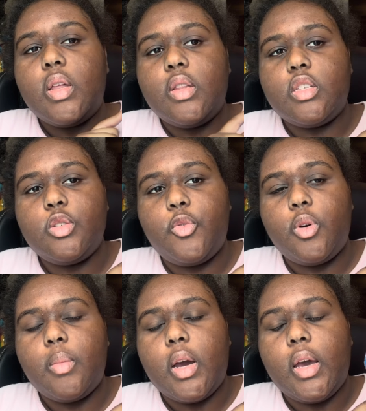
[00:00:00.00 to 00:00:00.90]
this is for
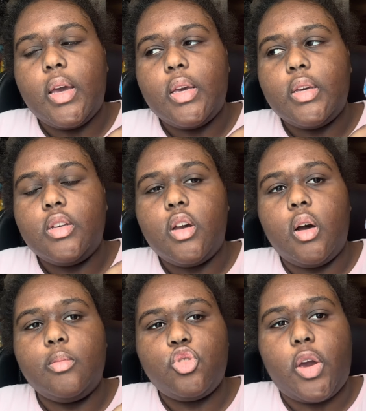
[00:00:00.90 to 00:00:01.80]
my
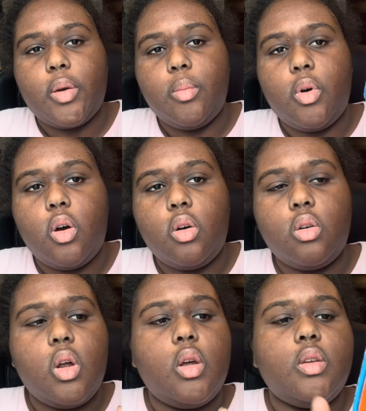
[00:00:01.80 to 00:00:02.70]
Dragon Ball
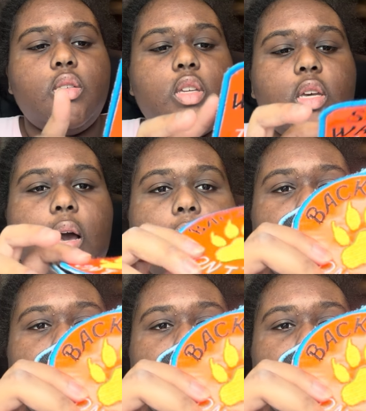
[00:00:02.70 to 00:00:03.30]
Z